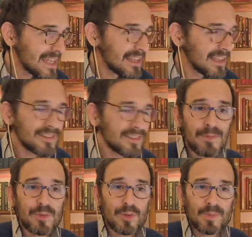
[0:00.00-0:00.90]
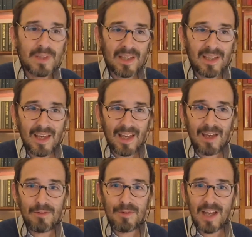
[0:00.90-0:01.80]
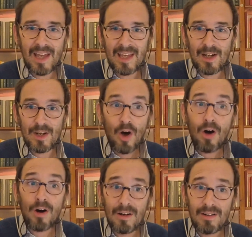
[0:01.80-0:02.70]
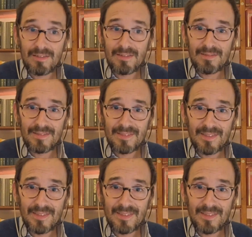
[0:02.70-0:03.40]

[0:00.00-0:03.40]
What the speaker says: that there seems to be a law,